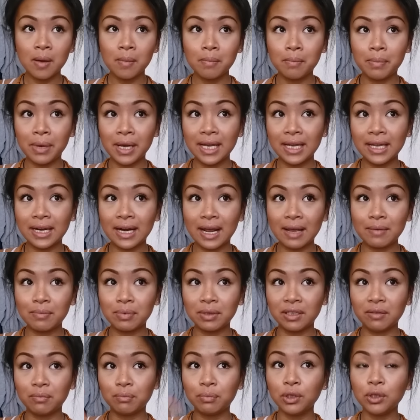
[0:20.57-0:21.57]
but I
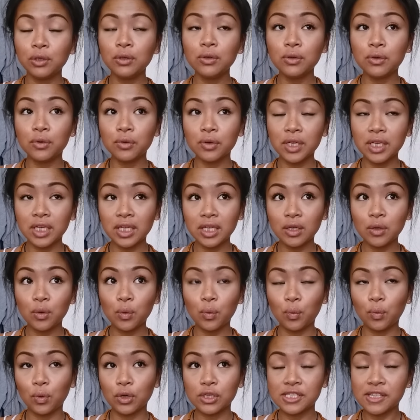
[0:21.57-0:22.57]
believe blue,
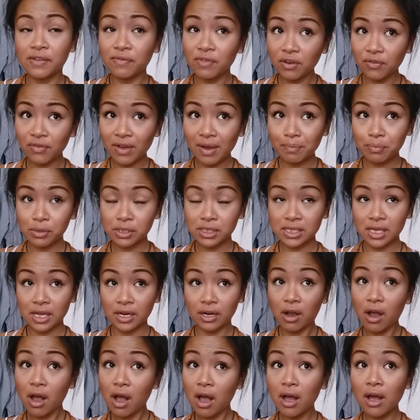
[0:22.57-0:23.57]
green were
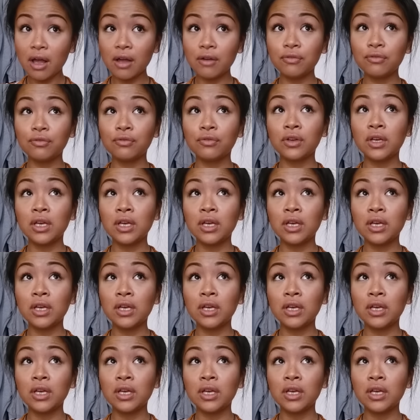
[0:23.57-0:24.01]
75% off,